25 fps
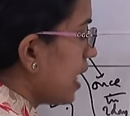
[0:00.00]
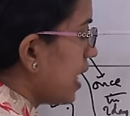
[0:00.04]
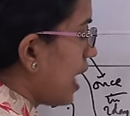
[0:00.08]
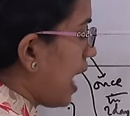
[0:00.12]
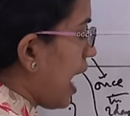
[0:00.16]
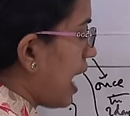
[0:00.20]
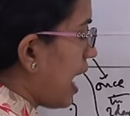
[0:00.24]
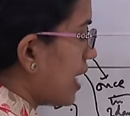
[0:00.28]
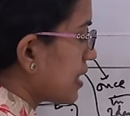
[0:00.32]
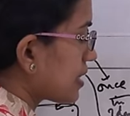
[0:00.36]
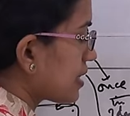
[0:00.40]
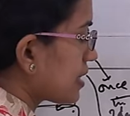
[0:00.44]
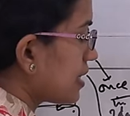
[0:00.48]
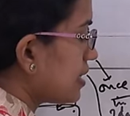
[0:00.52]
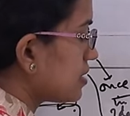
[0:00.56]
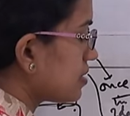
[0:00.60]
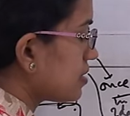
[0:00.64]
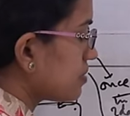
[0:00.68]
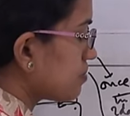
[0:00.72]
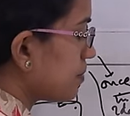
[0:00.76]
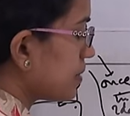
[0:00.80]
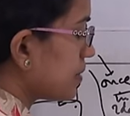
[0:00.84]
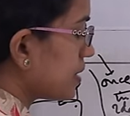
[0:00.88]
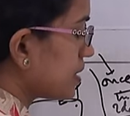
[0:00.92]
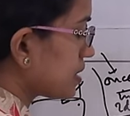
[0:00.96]
and this
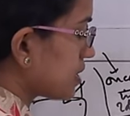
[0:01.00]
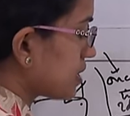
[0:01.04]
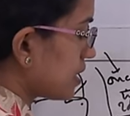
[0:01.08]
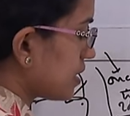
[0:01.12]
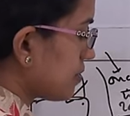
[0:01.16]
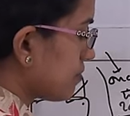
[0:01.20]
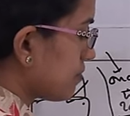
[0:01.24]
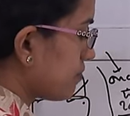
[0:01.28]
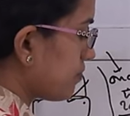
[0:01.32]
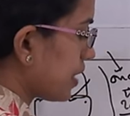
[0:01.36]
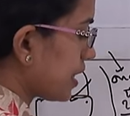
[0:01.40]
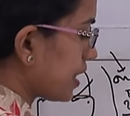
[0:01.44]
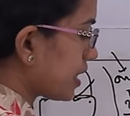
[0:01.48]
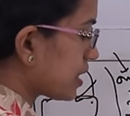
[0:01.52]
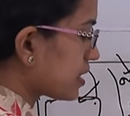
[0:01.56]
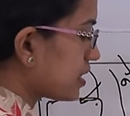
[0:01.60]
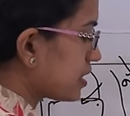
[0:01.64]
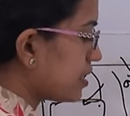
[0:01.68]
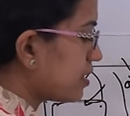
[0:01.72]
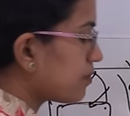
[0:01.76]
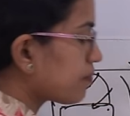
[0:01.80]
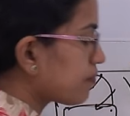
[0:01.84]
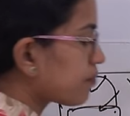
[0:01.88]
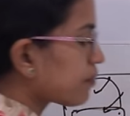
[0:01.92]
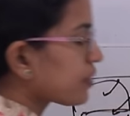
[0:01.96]
person where
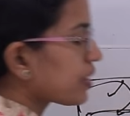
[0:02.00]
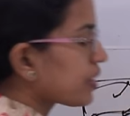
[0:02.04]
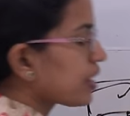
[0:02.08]
the